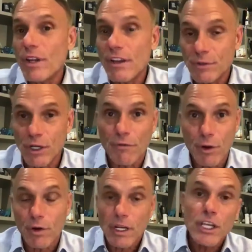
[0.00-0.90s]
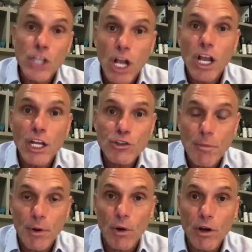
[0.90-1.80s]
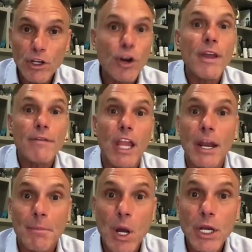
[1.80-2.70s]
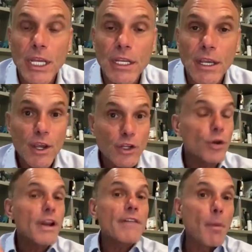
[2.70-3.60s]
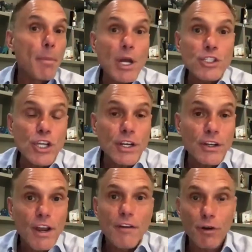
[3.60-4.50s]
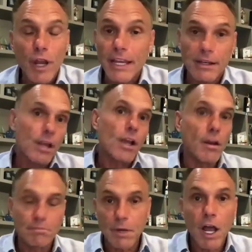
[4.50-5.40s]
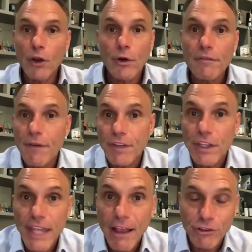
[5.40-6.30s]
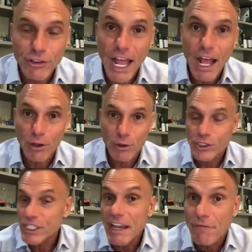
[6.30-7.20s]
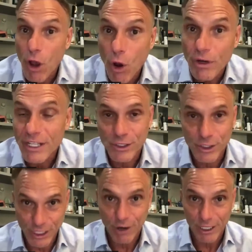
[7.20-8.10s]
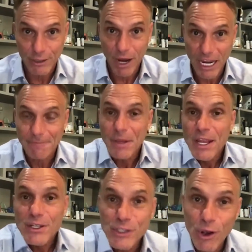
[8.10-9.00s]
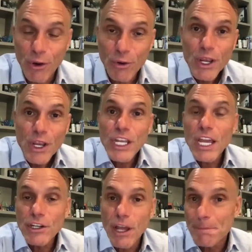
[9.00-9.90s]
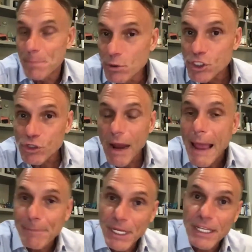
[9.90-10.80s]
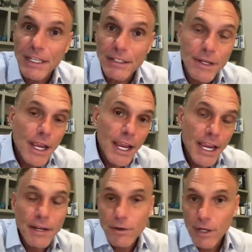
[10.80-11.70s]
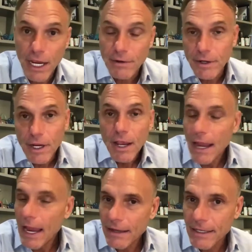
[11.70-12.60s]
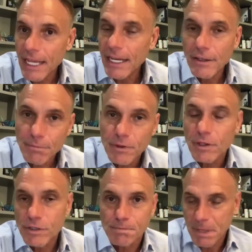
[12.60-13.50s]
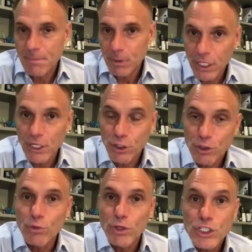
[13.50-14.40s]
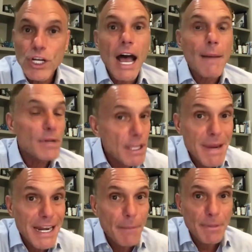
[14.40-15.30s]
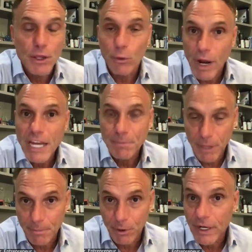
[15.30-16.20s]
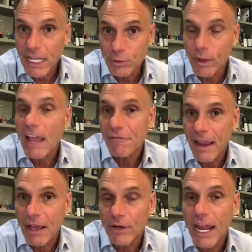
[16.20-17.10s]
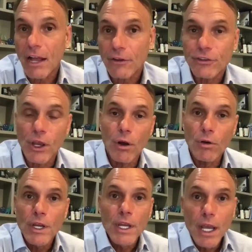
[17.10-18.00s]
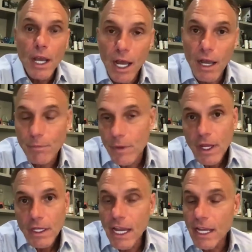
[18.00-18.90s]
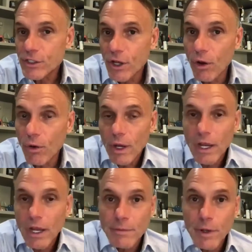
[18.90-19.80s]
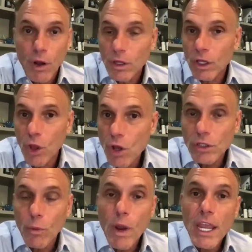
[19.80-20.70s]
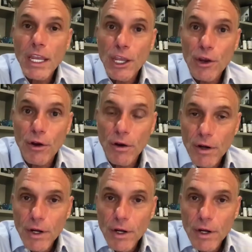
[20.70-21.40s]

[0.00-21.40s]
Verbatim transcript: if, you know, if you're a young entrepreneur and you don't have a lot of money, you don't have a budget for like a $150,000 CFO necessarily, right? So you end up bootstrapping and and and getting people in to do the job, but they may not be the right people. And that's what I found out. So um, yeah, so uh, along the way here,